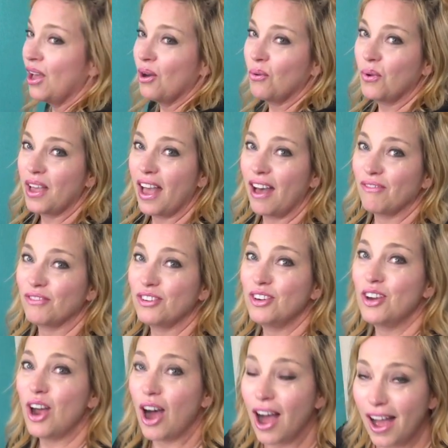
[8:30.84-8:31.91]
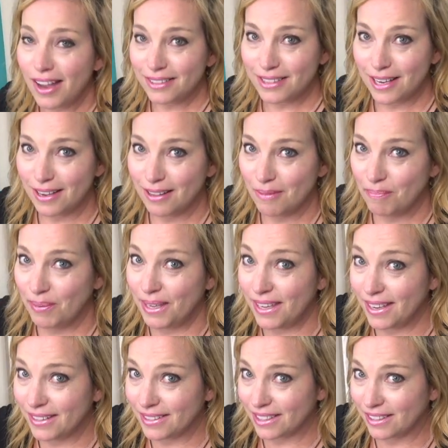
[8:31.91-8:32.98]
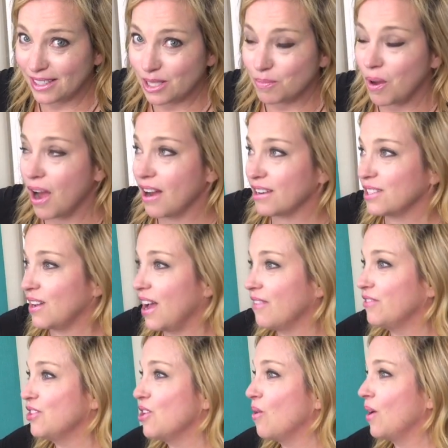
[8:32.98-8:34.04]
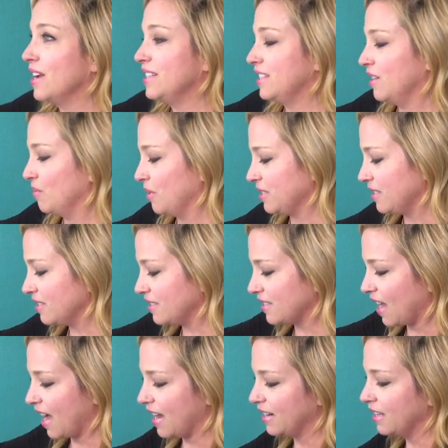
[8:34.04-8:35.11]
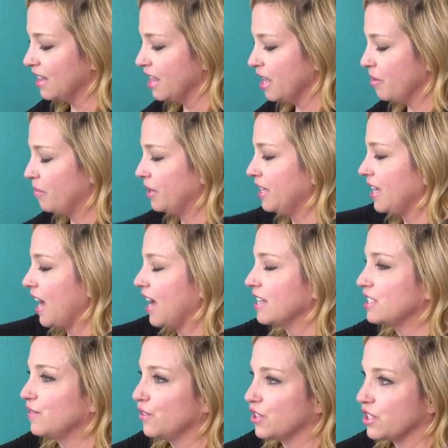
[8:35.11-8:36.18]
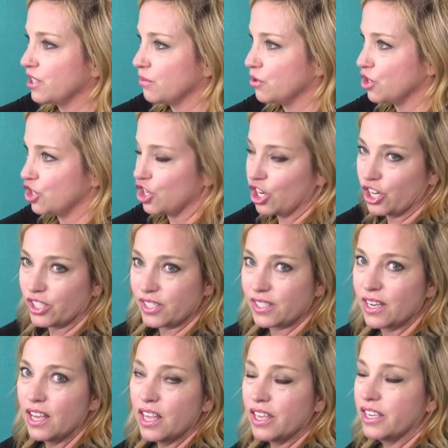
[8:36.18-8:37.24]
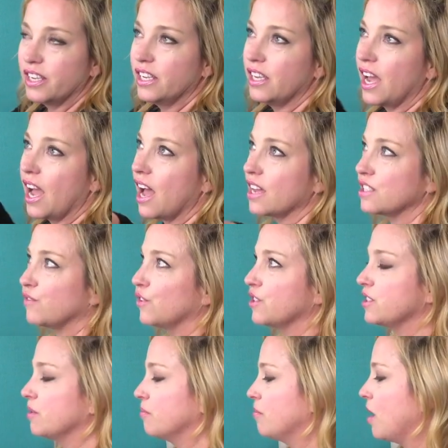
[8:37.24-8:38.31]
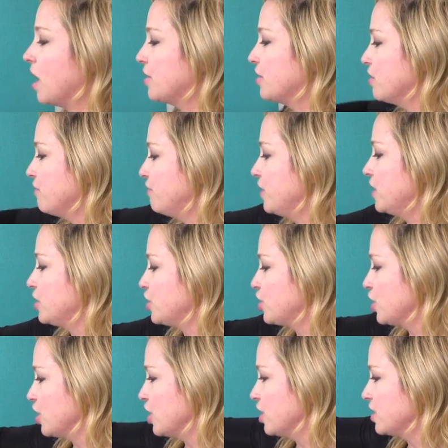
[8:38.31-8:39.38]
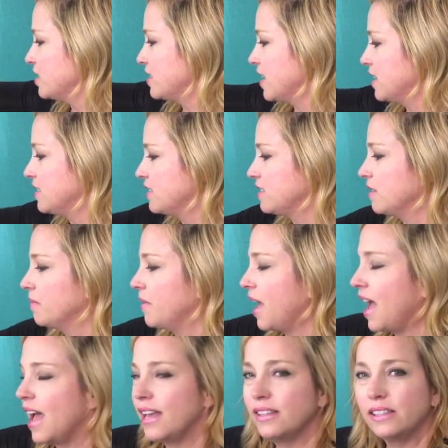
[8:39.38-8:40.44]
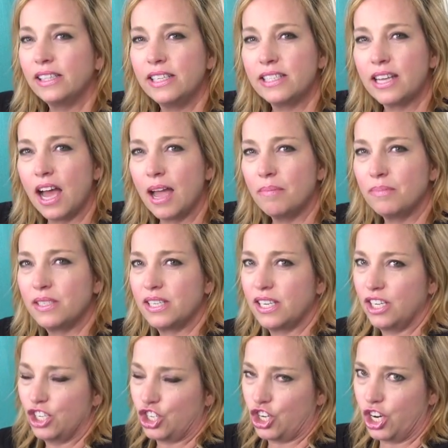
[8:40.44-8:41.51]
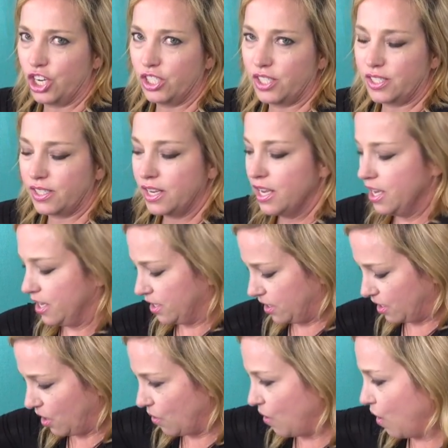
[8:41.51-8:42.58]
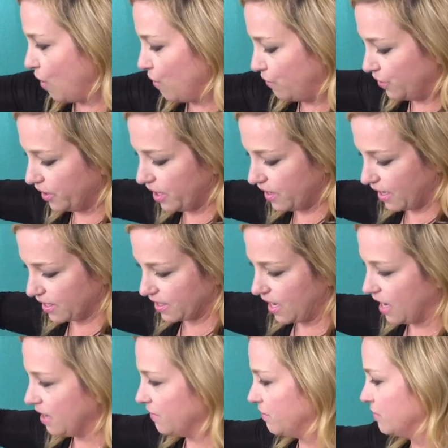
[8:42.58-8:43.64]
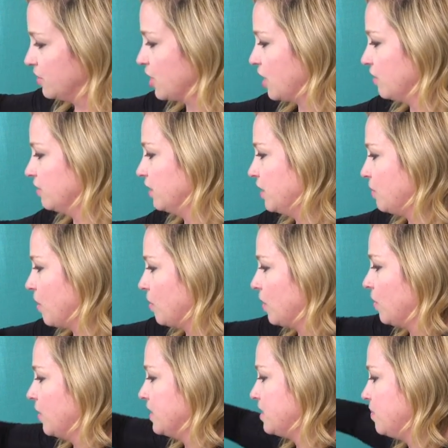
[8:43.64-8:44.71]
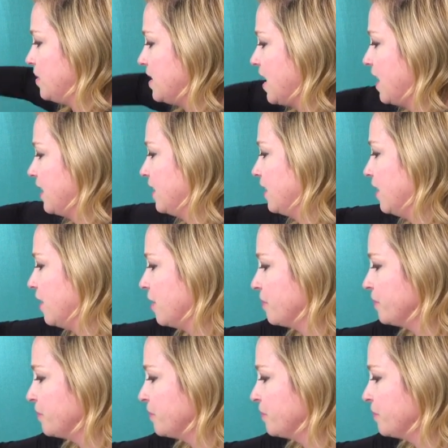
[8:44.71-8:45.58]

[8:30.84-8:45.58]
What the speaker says: We have not peeked at this box. I have no idea what's inside, but he asked for some shirts. He asked for some modern fit shirts and some Henley type t-shirts. So hopefully that's kind of generally what we're going to be getting here.